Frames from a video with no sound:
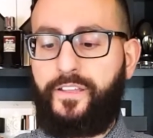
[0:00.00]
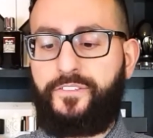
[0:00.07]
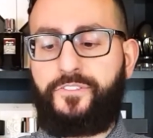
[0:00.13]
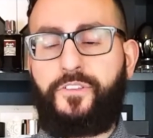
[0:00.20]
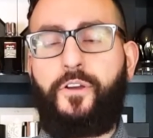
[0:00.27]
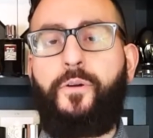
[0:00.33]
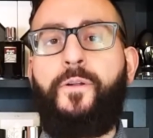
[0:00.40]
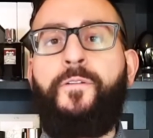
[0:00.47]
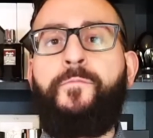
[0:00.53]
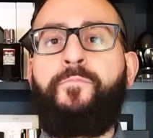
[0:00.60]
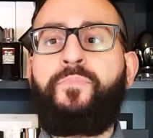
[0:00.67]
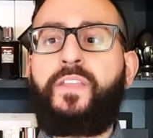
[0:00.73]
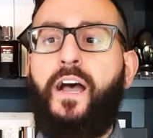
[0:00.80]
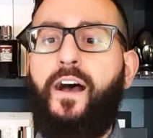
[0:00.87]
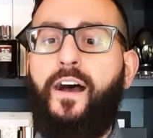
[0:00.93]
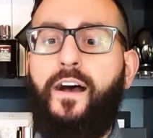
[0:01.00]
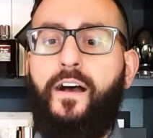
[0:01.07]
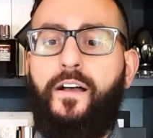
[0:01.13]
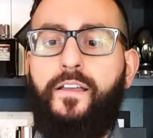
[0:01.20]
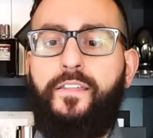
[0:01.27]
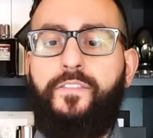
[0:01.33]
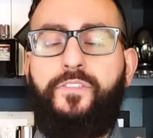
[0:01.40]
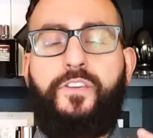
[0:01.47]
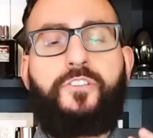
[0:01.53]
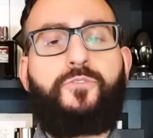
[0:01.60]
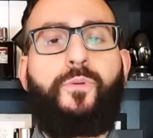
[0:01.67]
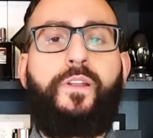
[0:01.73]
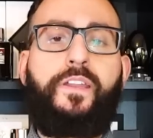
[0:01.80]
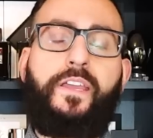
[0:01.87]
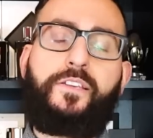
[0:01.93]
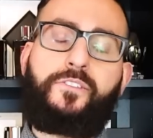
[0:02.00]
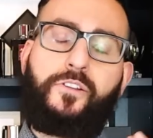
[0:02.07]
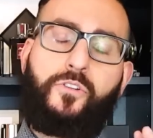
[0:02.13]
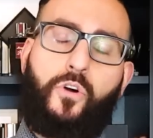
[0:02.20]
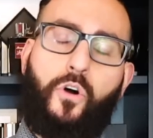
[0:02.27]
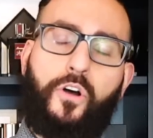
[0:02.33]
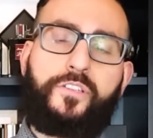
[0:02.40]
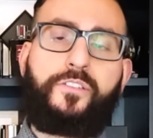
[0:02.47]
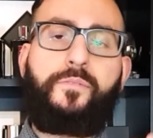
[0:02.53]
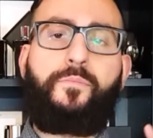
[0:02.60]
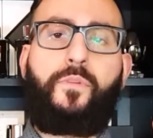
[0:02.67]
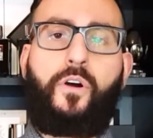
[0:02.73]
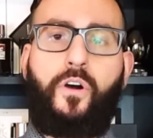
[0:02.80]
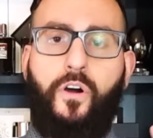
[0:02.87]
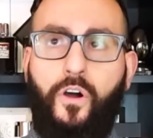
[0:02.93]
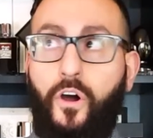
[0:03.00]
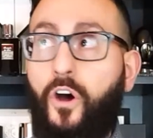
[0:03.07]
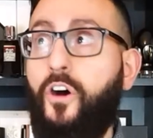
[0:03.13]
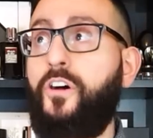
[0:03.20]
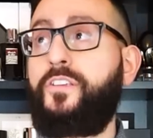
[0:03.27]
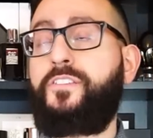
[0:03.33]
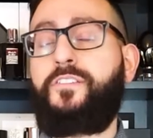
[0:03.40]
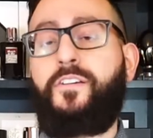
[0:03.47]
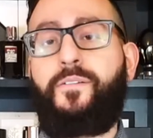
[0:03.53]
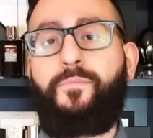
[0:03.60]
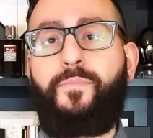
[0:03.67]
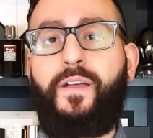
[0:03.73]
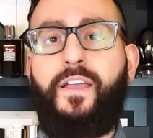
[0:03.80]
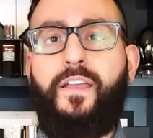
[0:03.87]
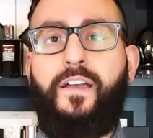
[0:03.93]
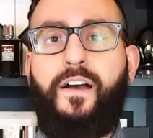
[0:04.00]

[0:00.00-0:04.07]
And so this one is an awesome, awesome